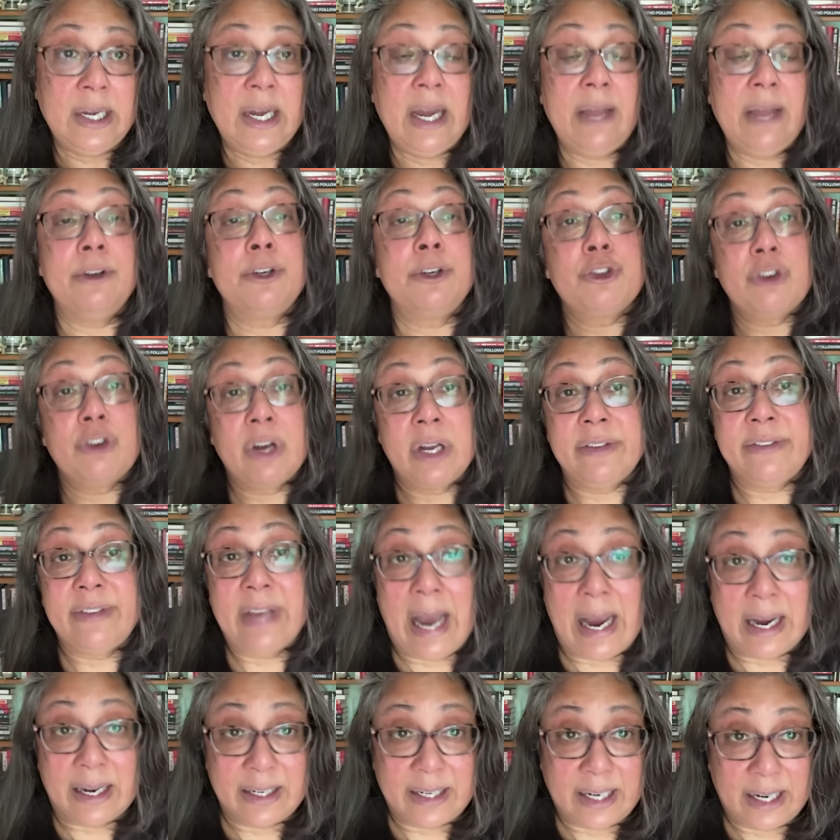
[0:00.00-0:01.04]
and they're
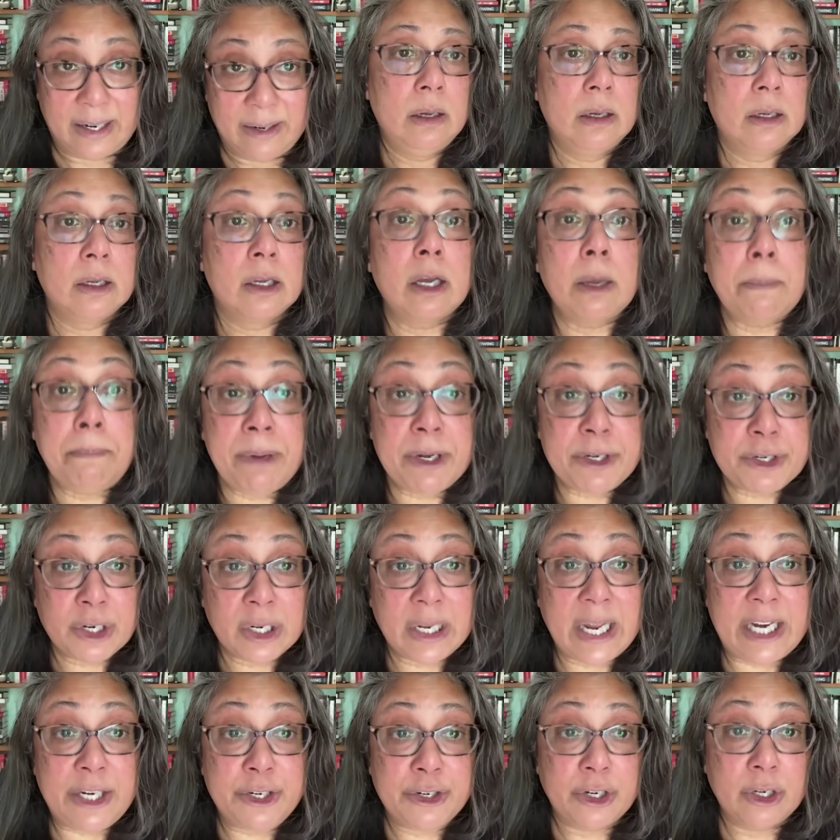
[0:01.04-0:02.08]
transacting.
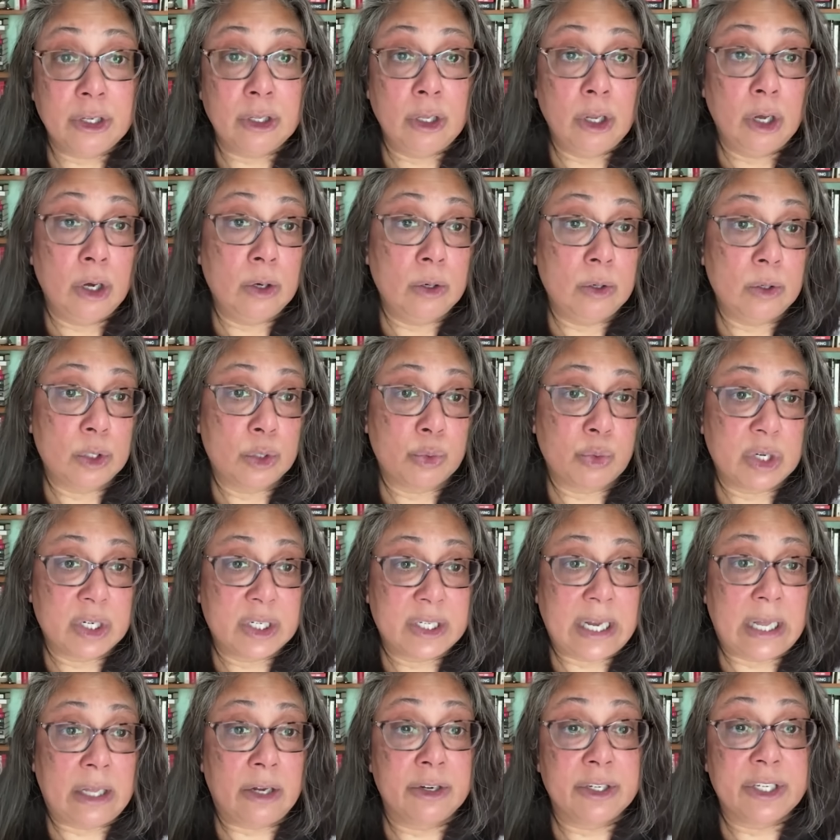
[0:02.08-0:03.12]
Capitulation lows where
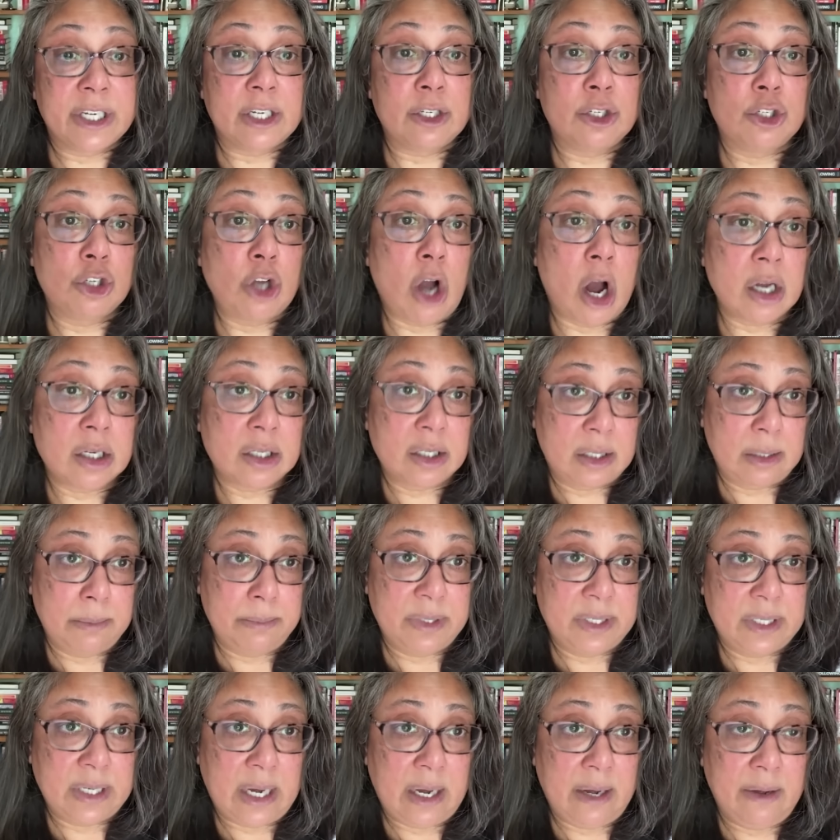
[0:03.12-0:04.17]
sellers exhaust
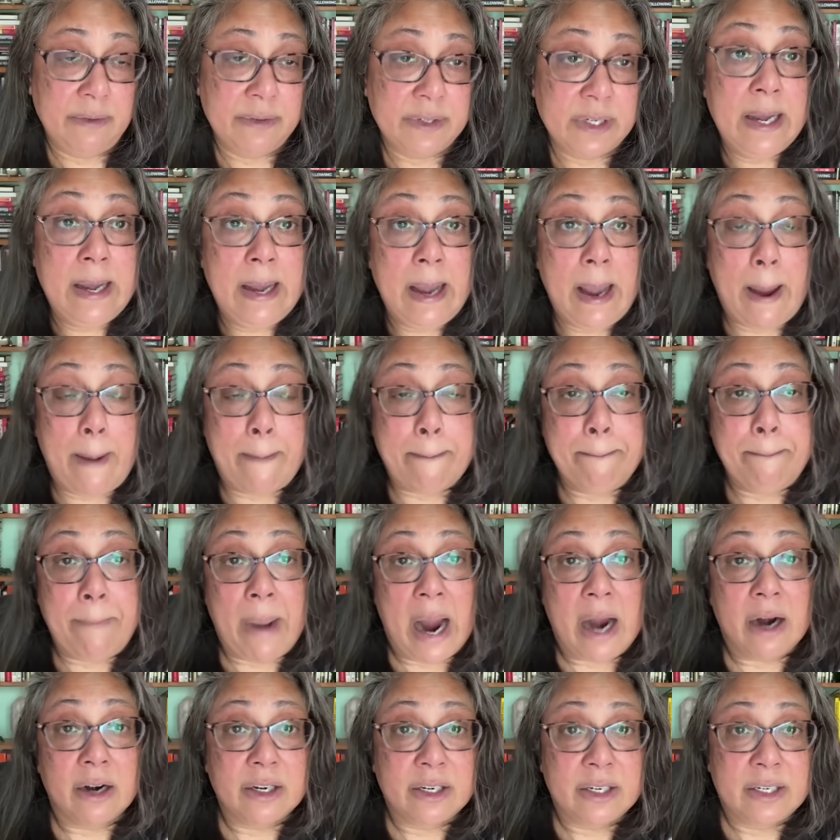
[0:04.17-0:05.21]
themselves and
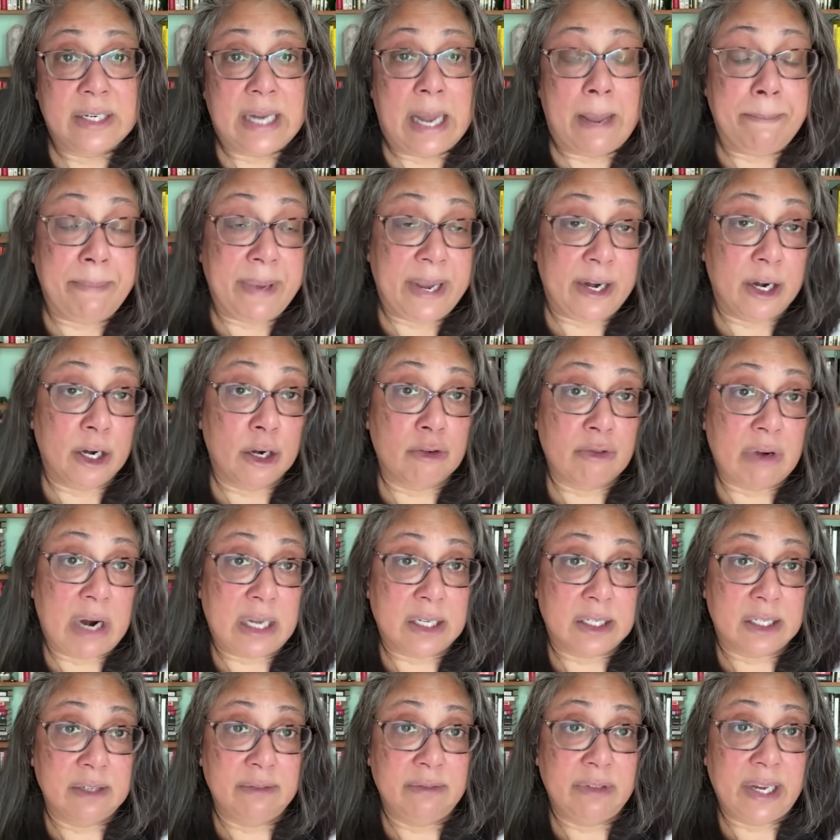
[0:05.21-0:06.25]
buyers step in
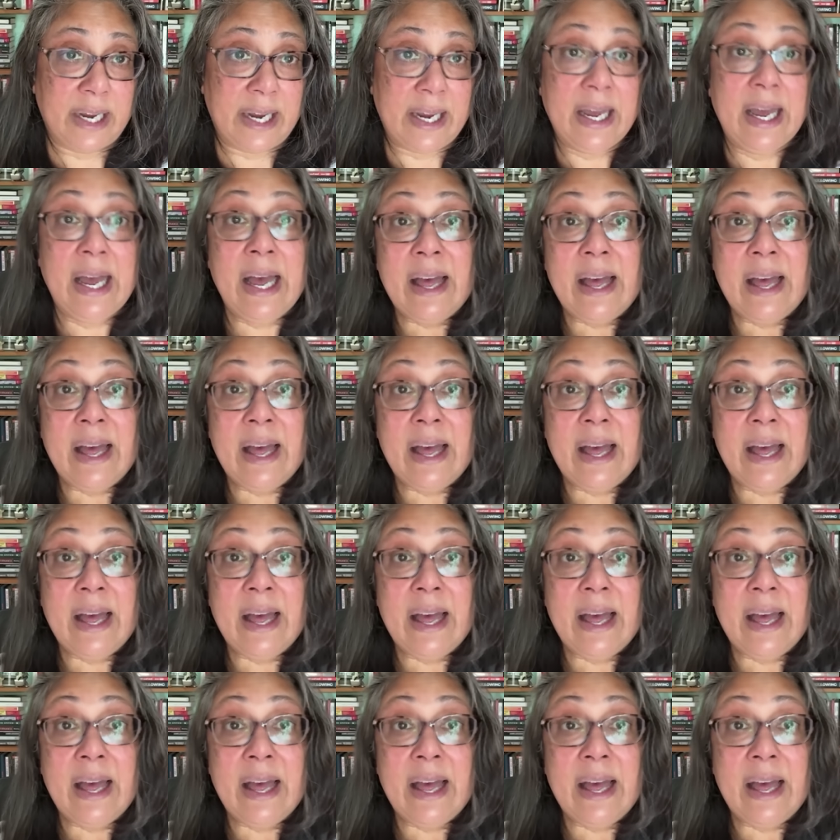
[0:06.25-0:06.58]
aggressively.